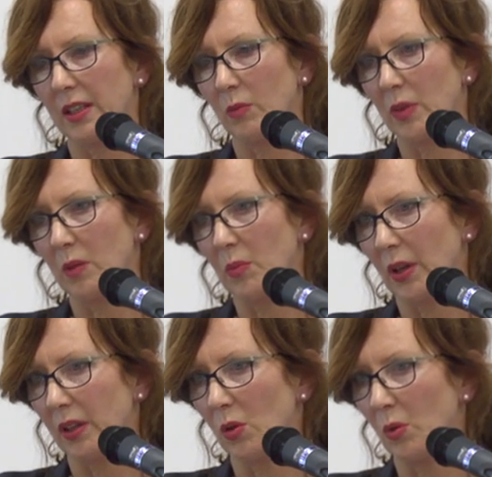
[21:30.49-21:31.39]
that could be the
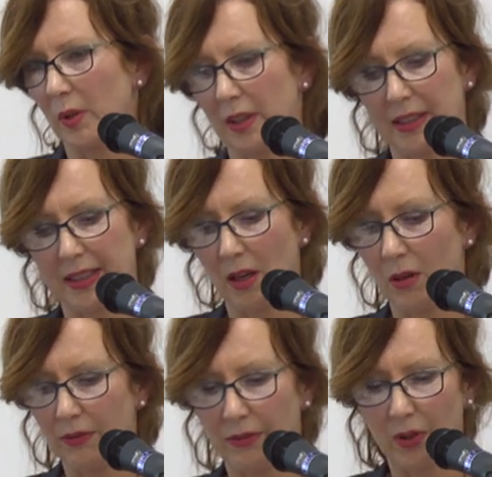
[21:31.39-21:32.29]
body corporate
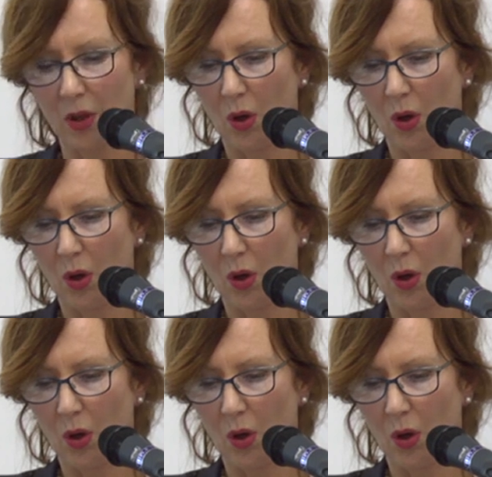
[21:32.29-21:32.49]
itself,